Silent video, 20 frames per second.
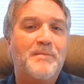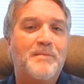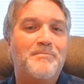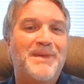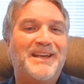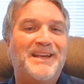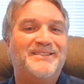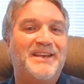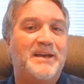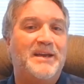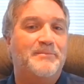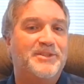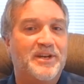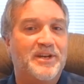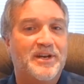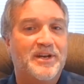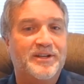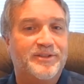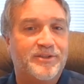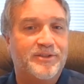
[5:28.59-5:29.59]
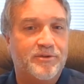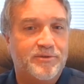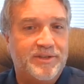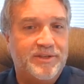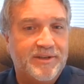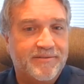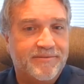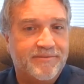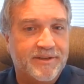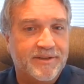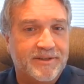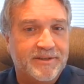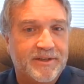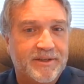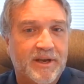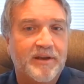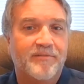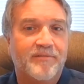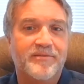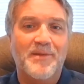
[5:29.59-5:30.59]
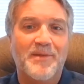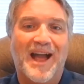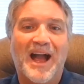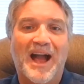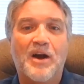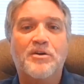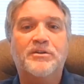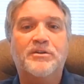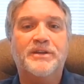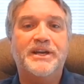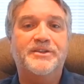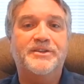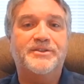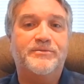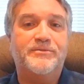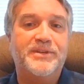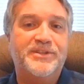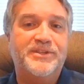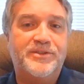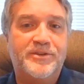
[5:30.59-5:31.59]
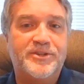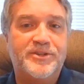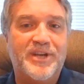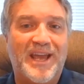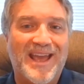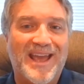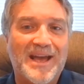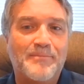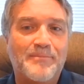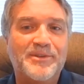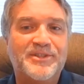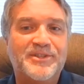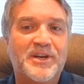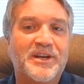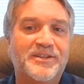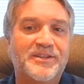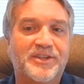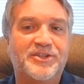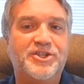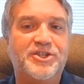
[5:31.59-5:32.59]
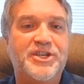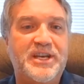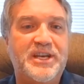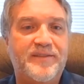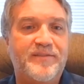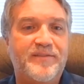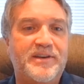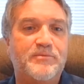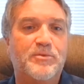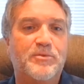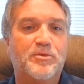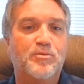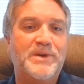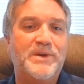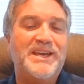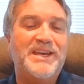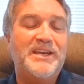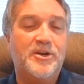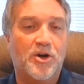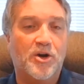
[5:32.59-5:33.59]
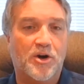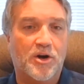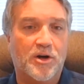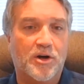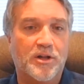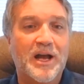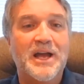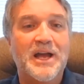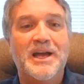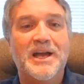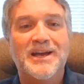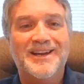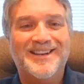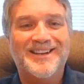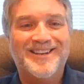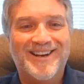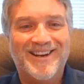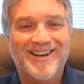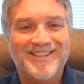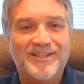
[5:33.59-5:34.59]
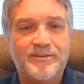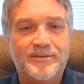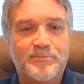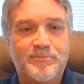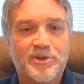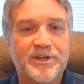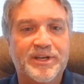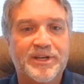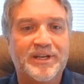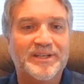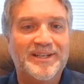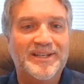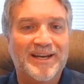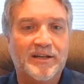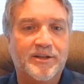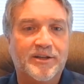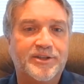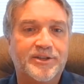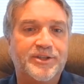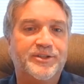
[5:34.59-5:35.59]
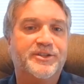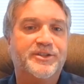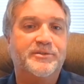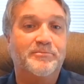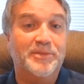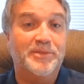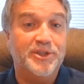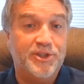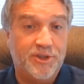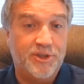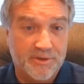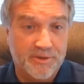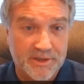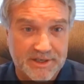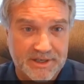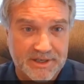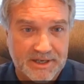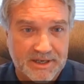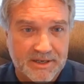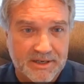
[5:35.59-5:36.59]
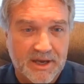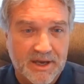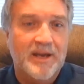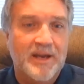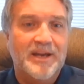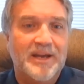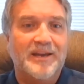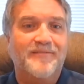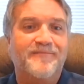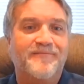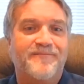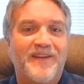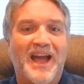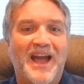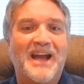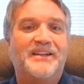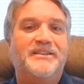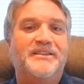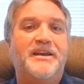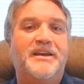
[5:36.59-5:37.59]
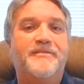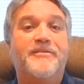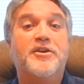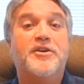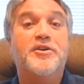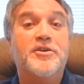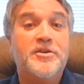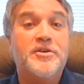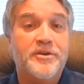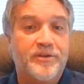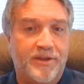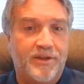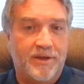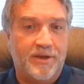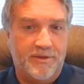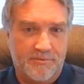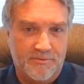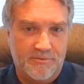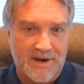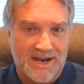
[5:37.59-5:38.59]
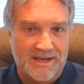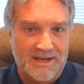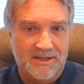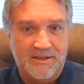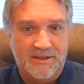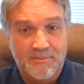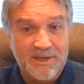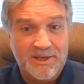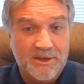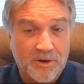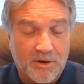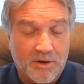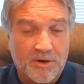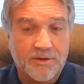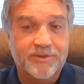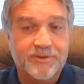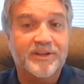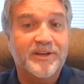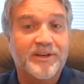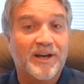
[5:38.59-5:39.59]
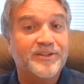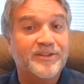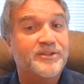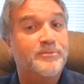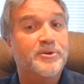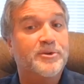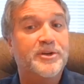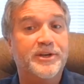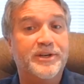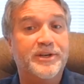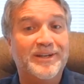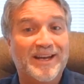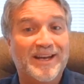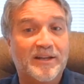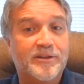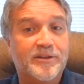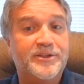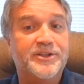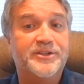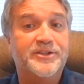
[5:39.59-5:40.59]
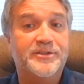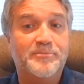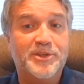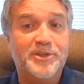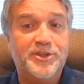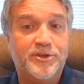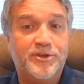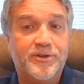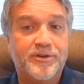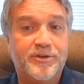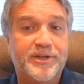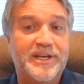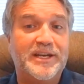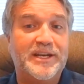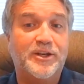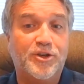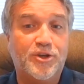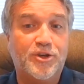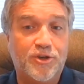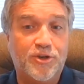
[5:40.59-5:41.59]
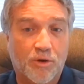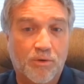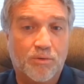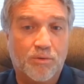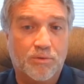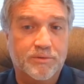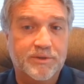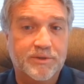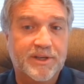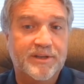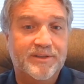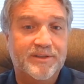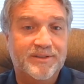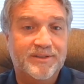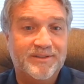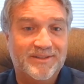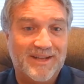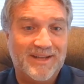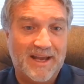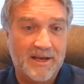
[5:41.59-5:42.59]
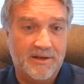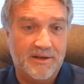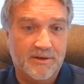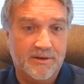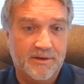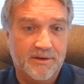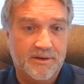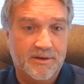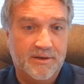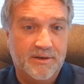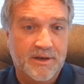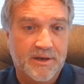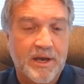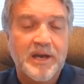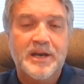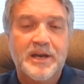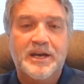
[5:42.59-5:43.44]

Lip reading: What makes Amazon so different? From our latest research, Amazon is achieving what we call customer intelligence maturity. In fact, they have earned the right to be called the Customer Intelligence Maturity Gold Standard.